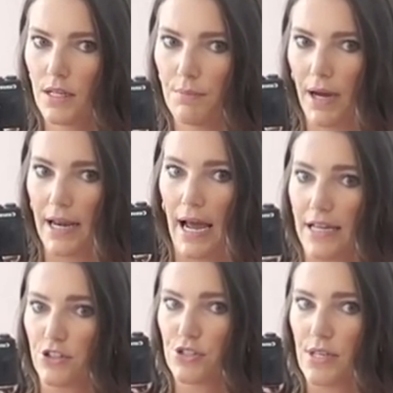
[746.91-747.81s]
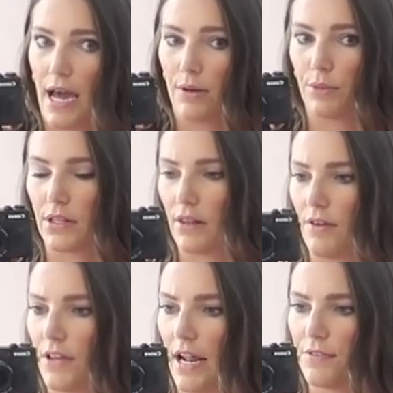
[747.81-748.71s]
But I really
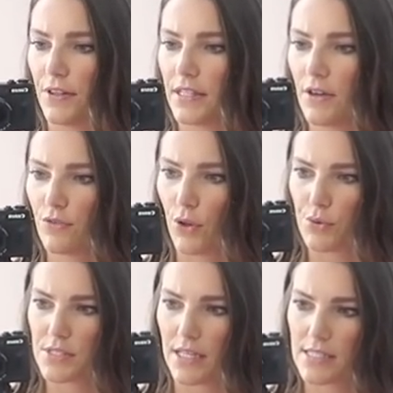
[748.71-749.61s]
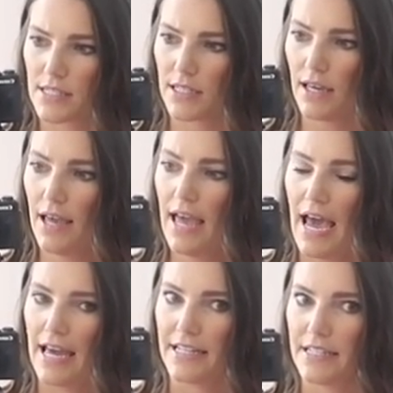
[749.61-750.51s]
love it. I feel like it flows nicely.
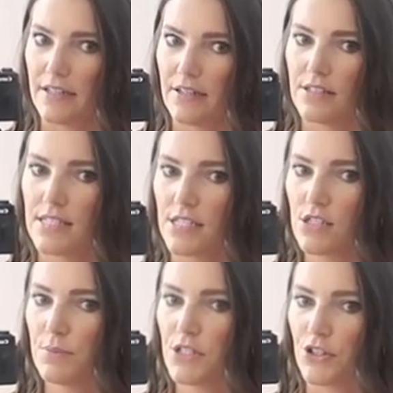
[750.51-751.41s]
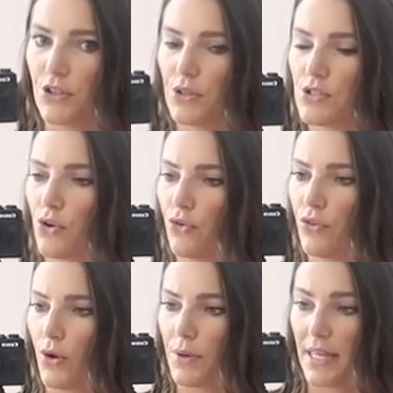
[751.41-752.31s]
And it, since the material is so
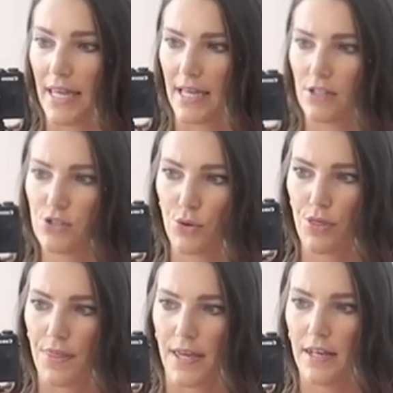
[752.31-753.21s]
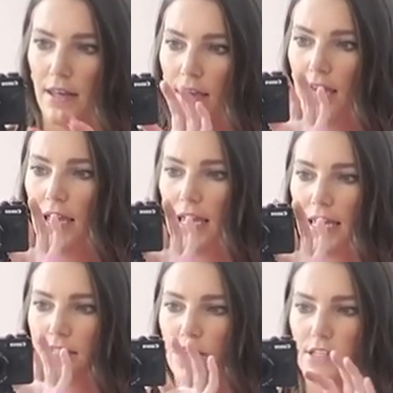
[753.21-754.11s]
flowy and so thin,
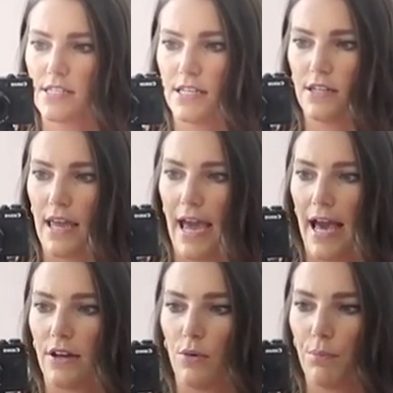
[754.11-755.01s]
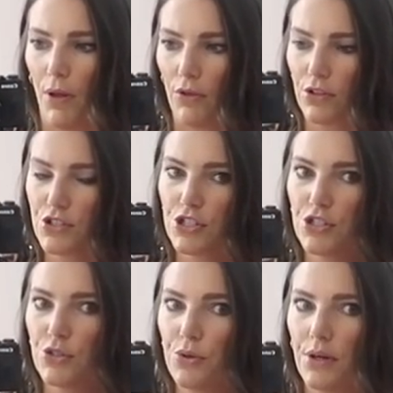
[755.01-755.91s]
it doesn't add bulk to
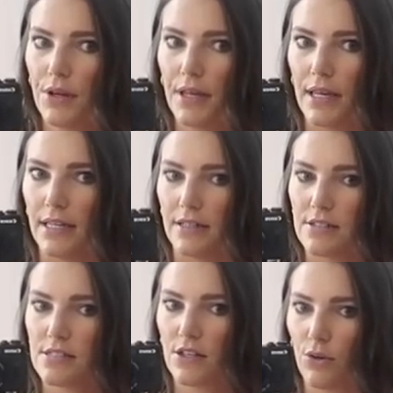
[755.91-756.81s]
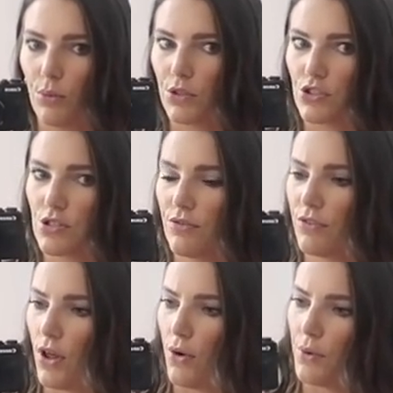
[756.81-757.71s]
you. It still will just
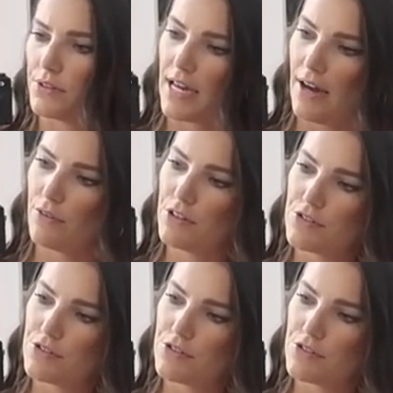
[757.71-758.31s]
flow down.